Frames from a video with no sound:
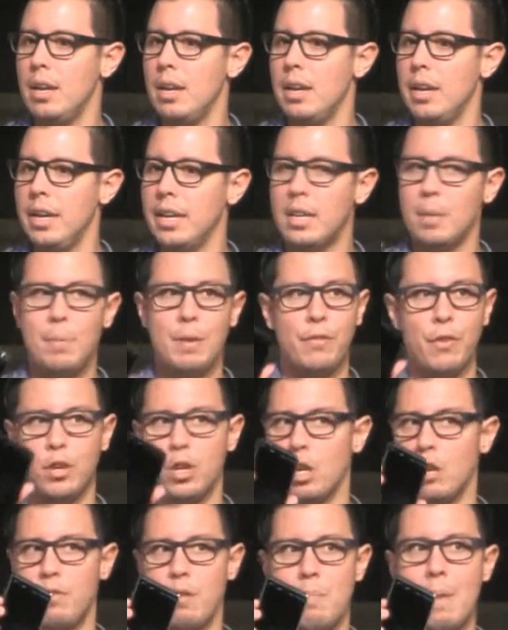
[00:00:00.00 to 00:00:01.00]
It can be for
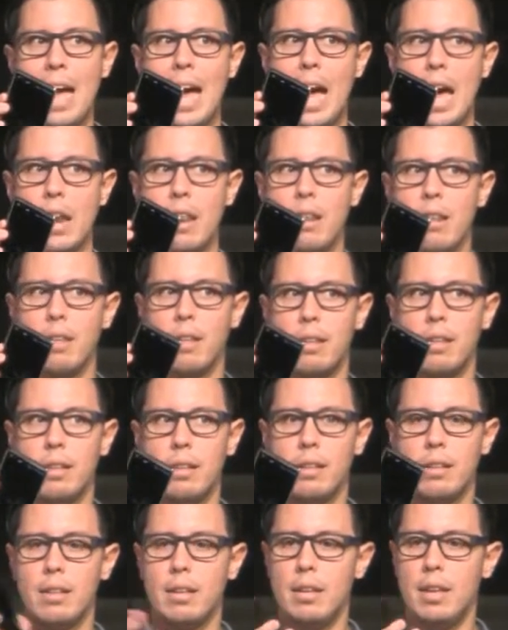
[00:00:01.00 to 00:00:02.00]
good or for bad.
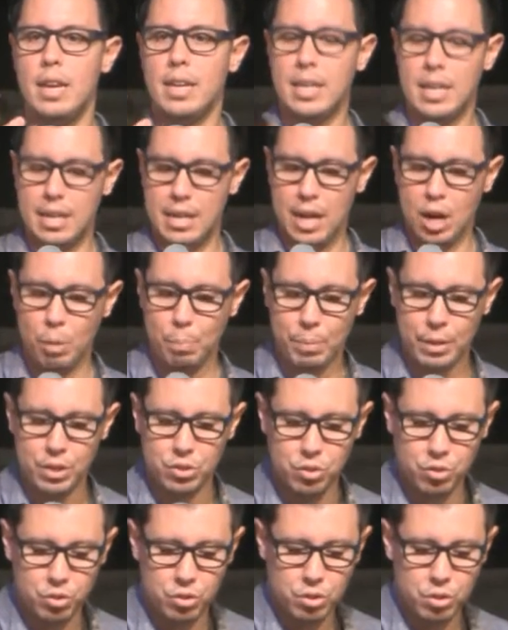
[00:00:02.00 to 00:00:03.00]
It can help
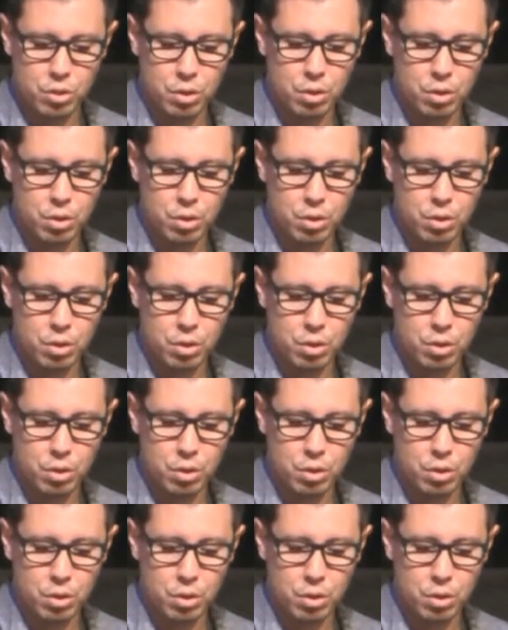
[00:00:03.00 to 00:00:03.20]
us